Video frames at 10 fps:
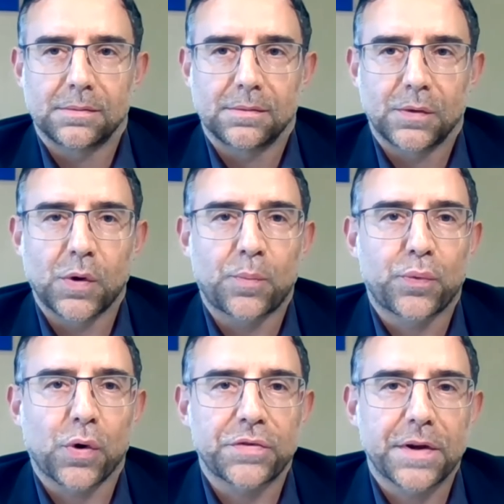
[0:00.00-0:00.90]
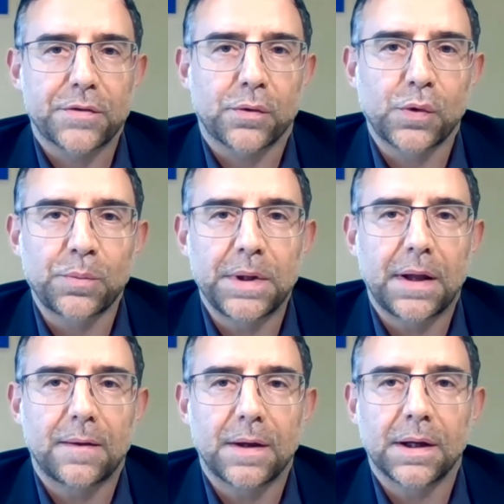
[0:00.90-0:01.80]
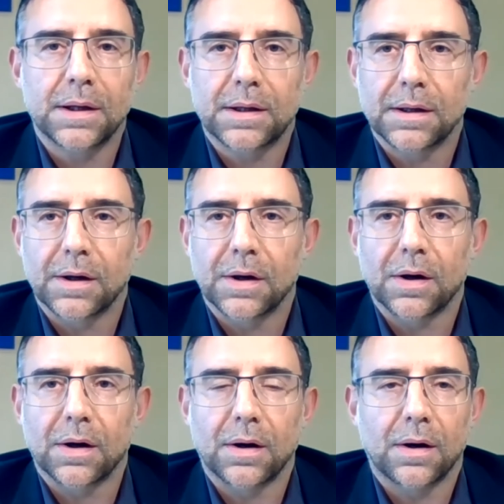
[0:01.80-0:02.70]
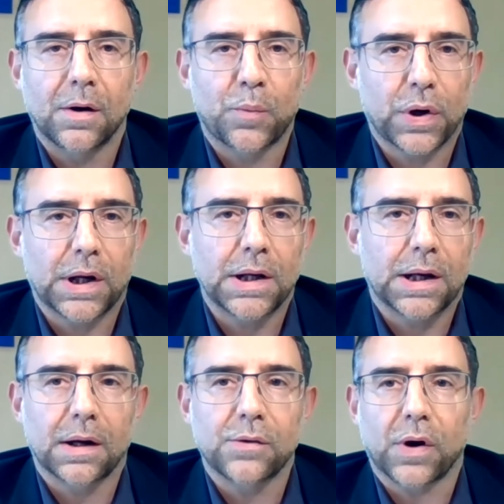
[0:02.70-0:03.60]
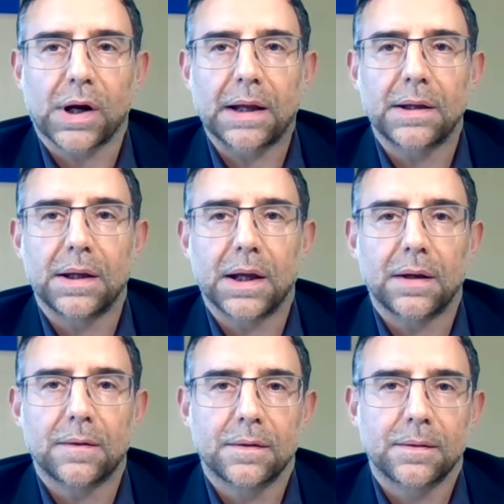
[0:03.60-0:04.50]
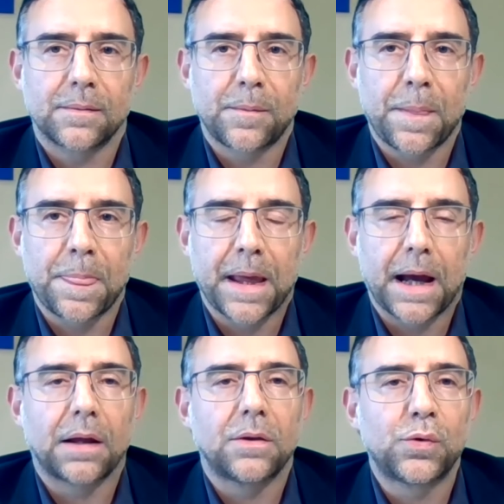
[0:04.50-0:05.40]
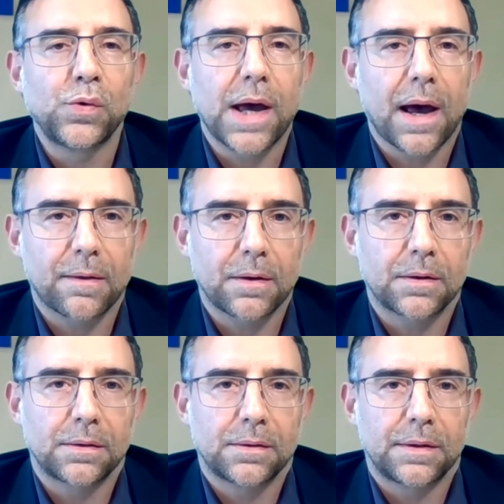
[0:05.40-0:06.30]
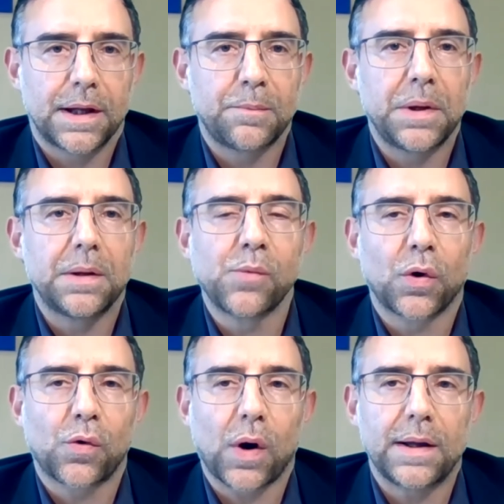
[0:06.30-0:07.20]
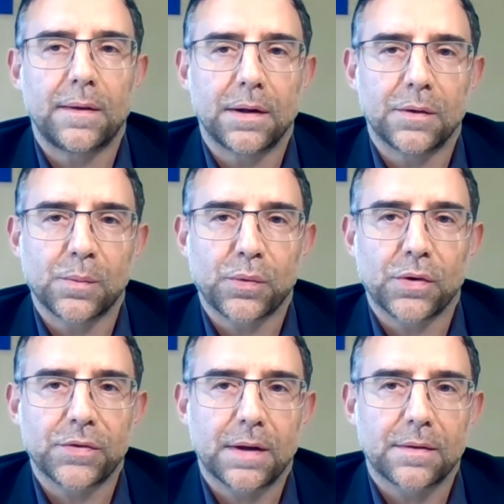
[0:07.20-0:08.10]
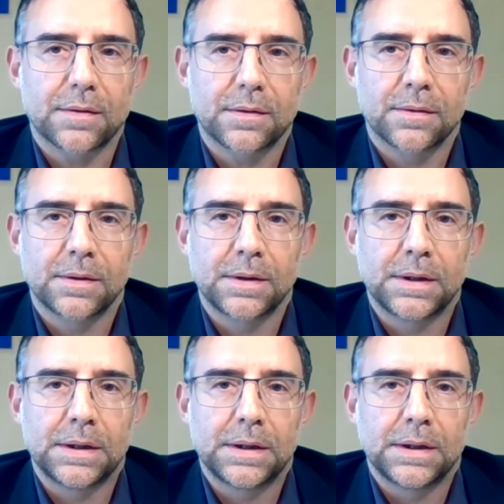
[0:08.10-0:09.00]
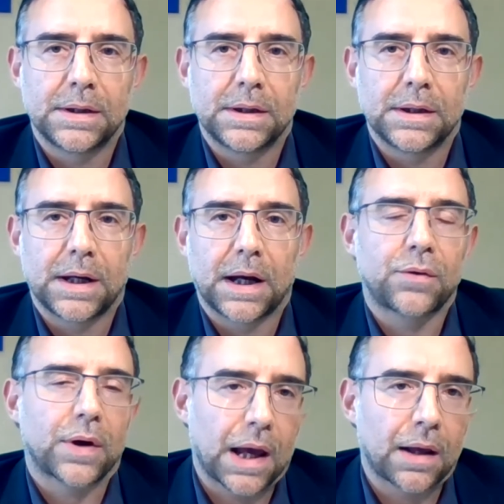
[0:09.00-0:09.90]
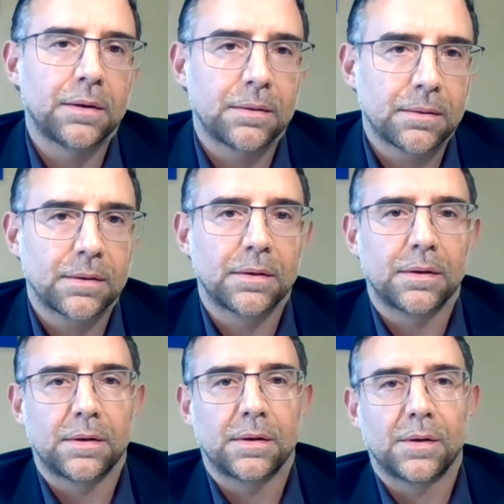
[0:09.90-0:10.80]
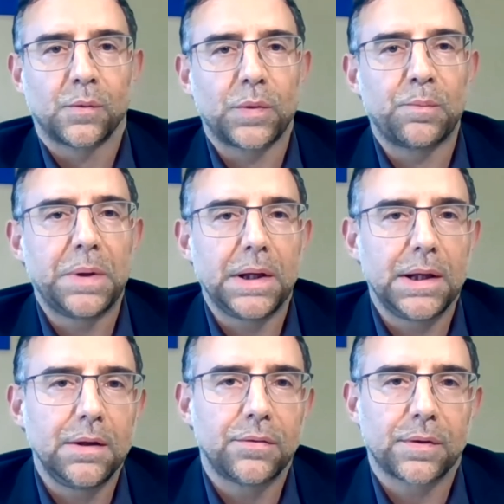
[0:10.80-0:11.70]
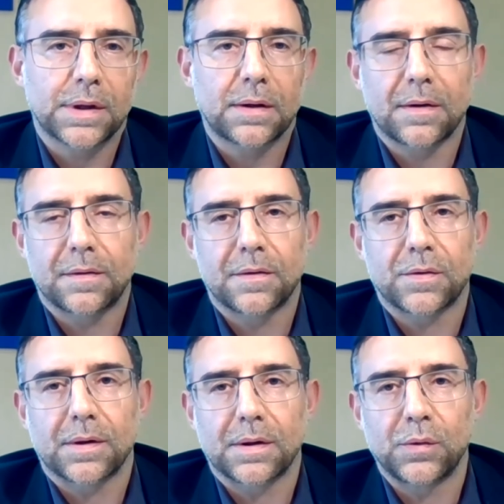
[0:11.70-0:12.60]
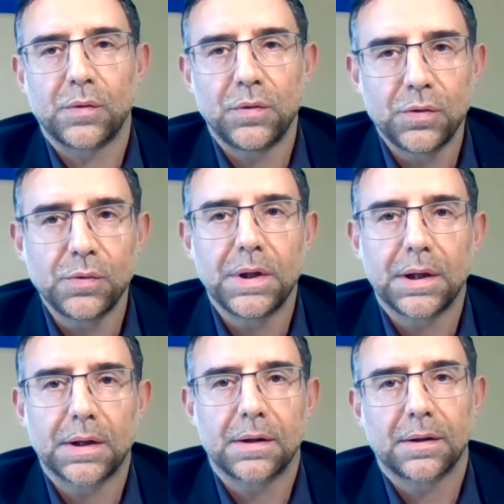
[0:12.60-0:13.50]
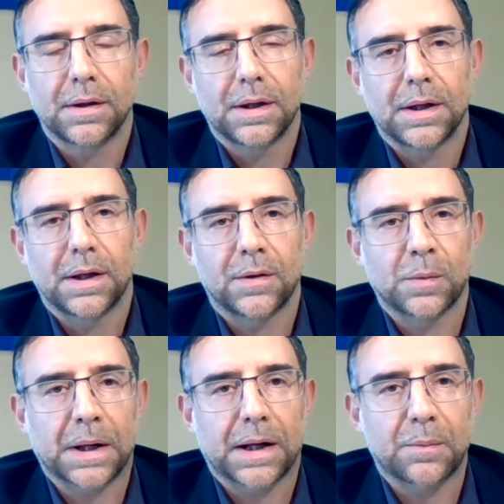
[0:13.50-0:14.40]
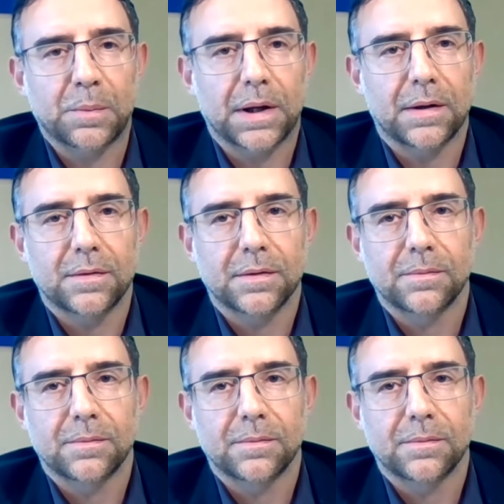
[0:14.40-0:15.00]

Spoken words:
the process of nominating a preclinical drug candidate. And together, they build more quality in the process. And again, we believe that this is unique in the marketplace.